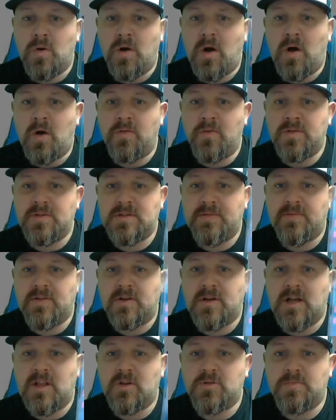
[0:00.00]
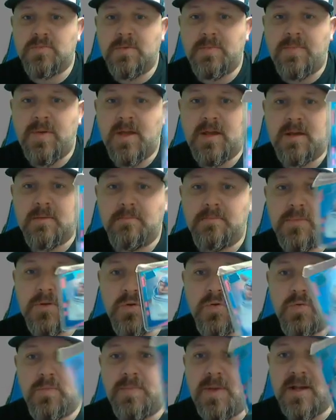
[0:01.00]
all these different colors be pink and
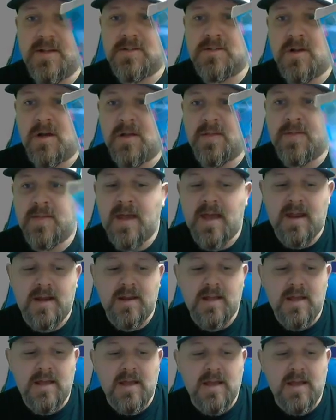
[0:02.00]
blue based on that.